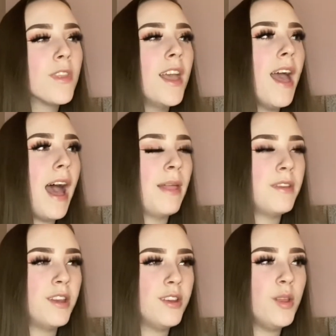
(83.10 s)
And then I
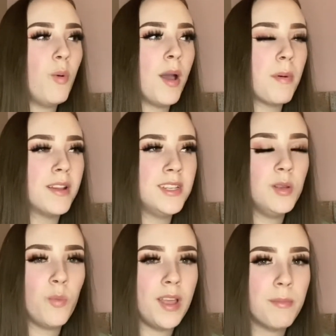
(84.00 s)
don't know why, but I didn't
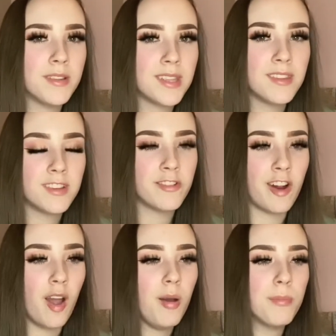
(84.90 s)
wake my sister
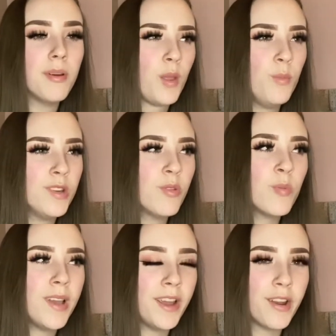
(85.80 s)
up, which was
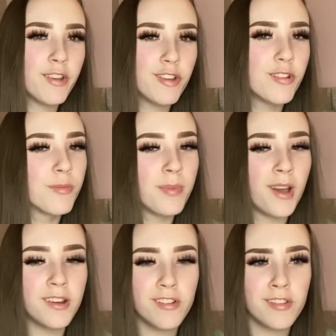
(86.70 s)
weird. I should have, but I
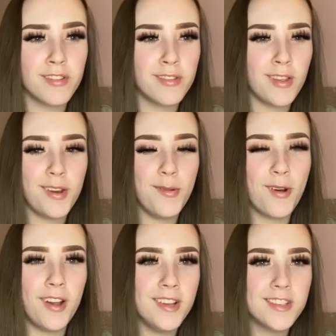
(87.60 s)
just don't know why.
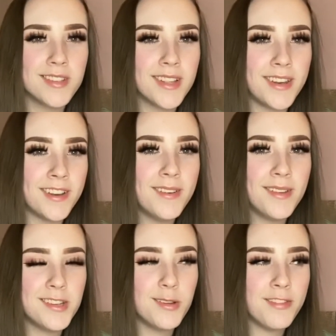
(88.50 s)
I just didn't. She
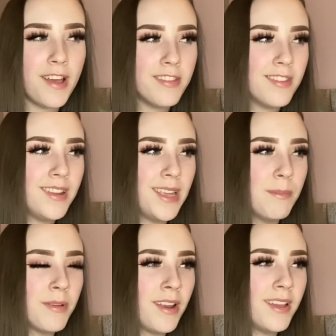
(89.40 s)
was fast asleep, but
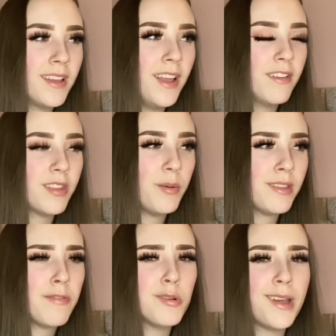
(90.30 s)
like, so was
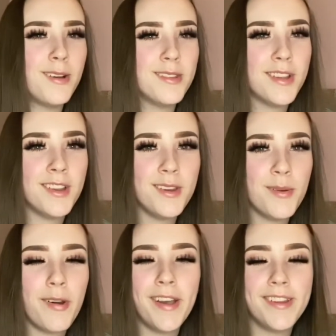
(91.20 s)
everyone else. I don't know
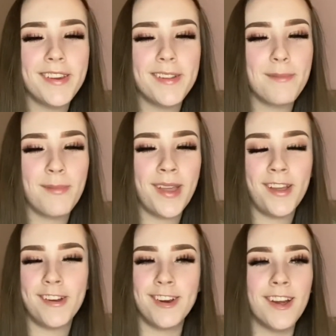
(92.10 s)
why I didn't wake her
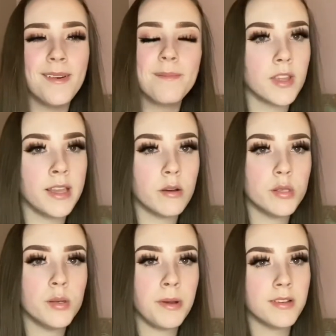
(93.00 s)
up. It got to
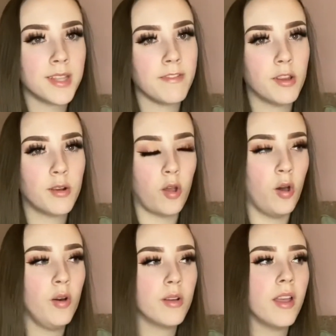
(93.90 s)
about 7 o'clock